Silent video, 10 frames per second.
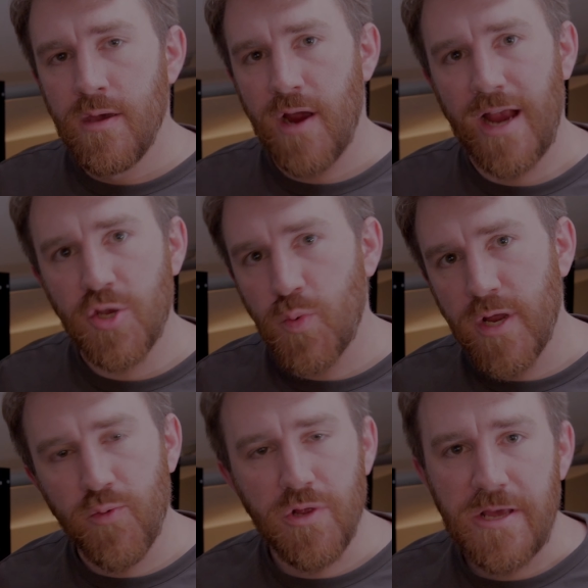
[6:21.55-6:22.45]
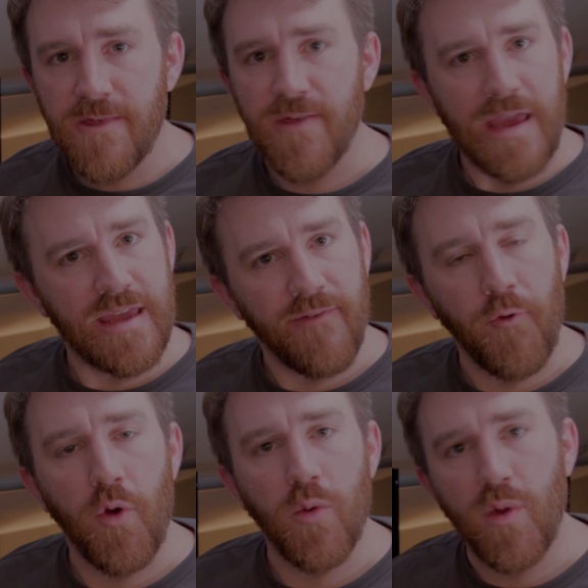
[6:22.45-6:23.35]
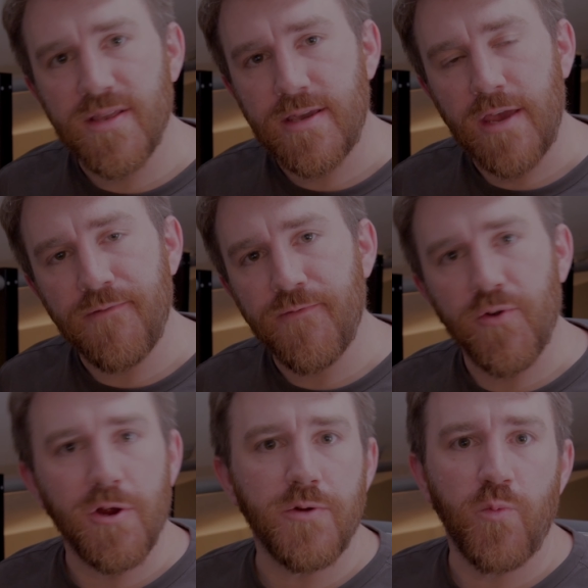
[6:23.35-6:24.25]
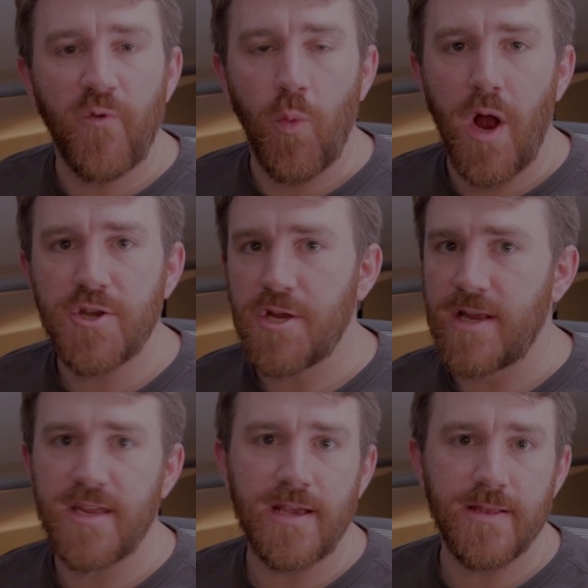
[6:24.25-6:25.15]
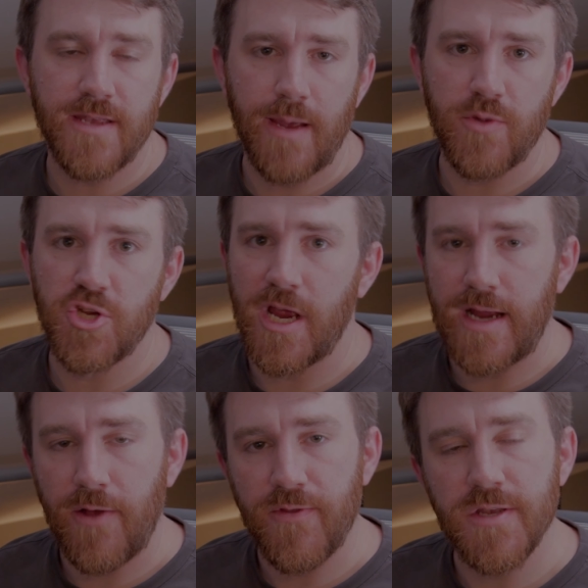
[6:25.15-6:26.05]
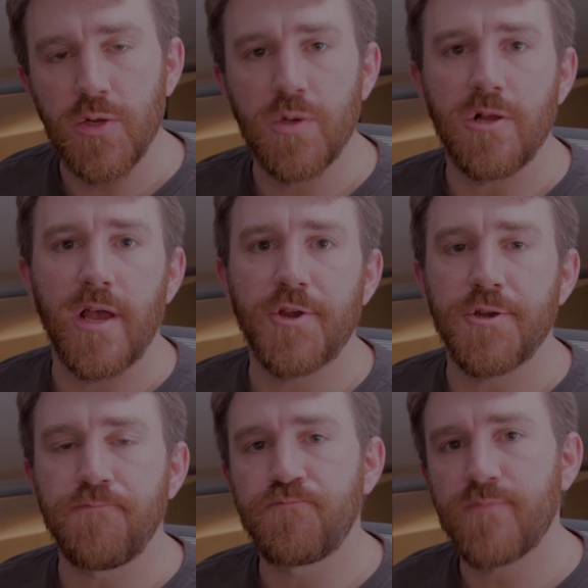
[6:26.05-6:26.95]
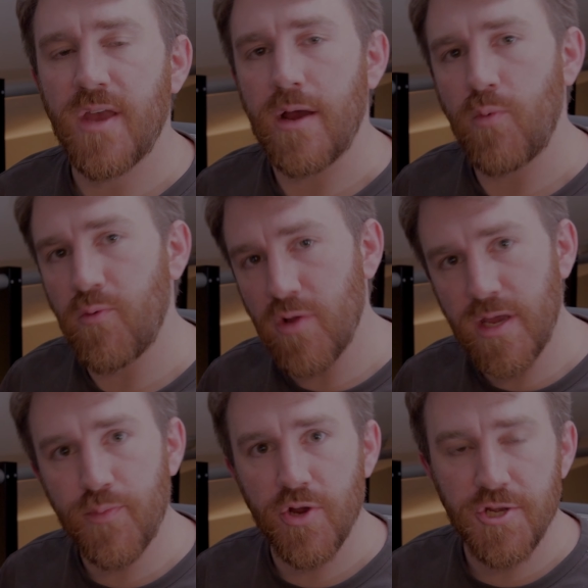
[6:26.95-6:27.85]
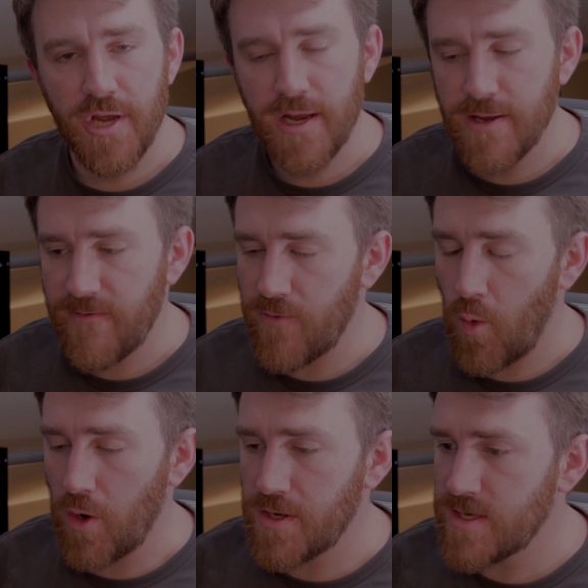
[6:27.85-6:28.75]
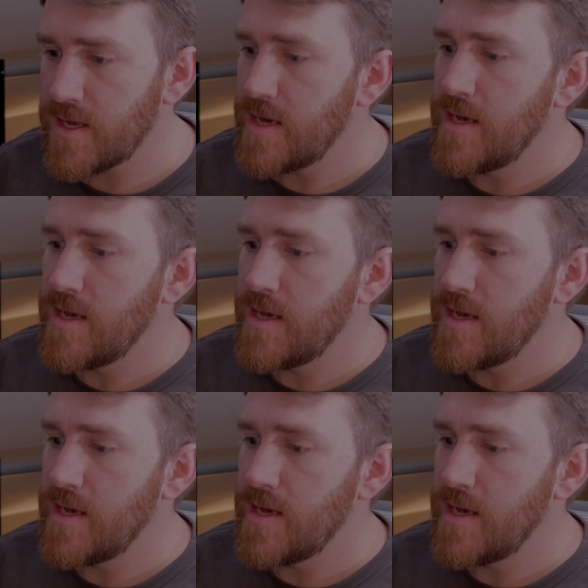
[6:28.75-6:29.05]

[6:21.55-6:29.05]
I just want to really thank everyone once again for watching and taking the time to check out this new collection. We really appreciate it, of course.